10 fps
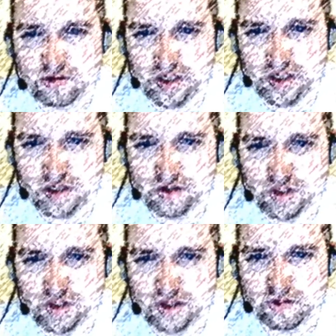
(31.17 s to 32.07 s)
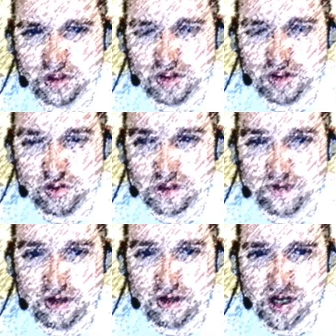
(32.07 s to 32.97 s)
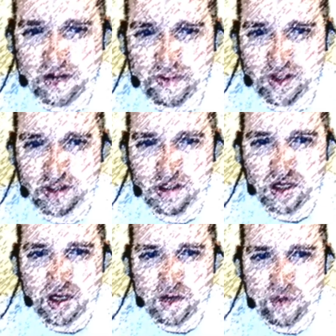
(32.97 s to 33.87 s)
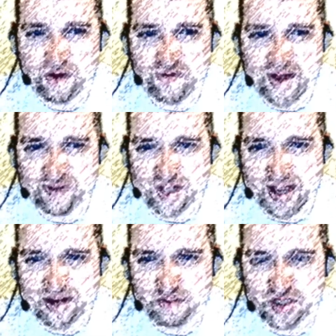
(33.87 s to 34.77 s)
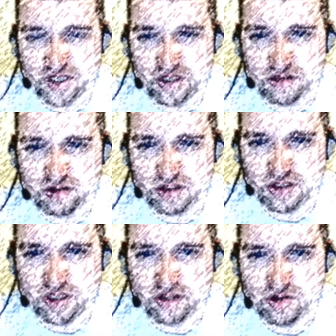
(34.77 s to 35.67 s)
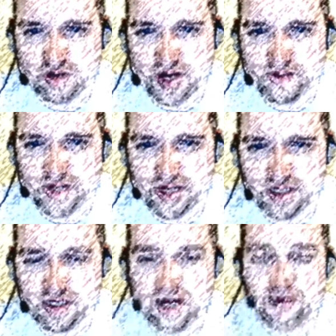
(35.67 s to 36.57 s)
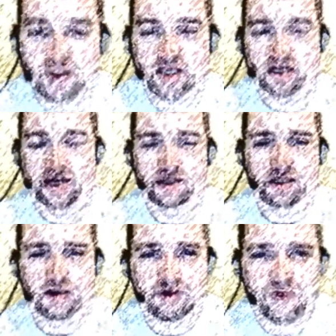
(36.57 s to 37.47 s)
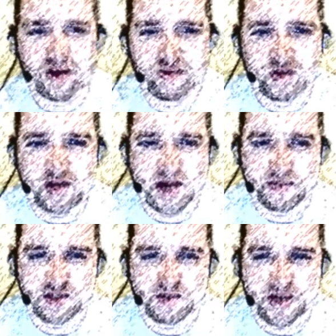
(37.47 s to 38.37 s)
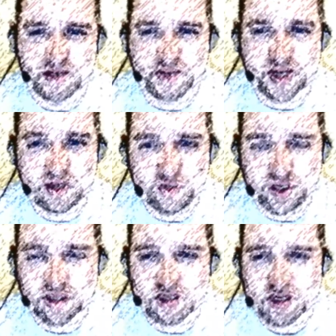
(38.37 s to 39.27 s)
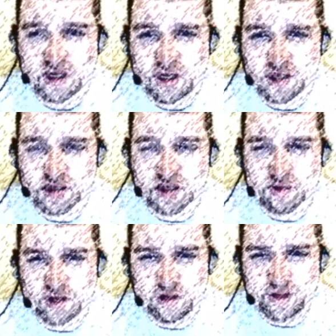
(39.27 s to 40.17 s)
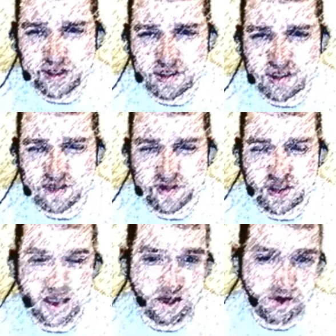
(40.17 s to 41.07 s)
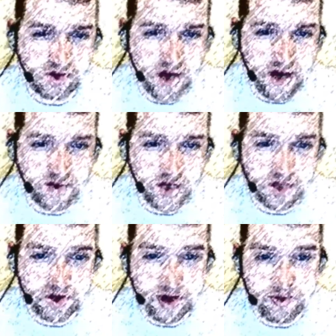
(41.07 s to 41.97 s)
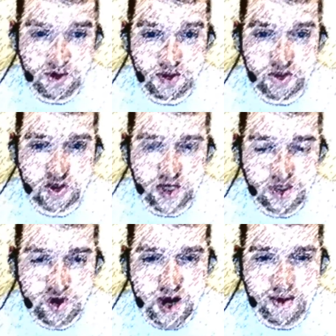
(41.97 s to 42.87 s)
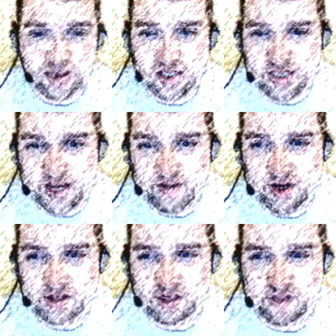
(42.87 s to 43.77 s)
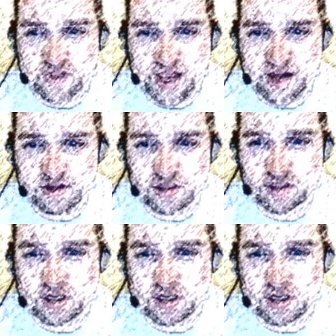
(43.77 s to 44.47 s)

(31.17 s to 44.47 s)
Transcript: original, which was the source of all copies, when in fact the lack of materials and skilled scribes in ancient times dictates that there were very few copies made to begin with. So there were no instance of a single scribe transcribing the same error into thousands,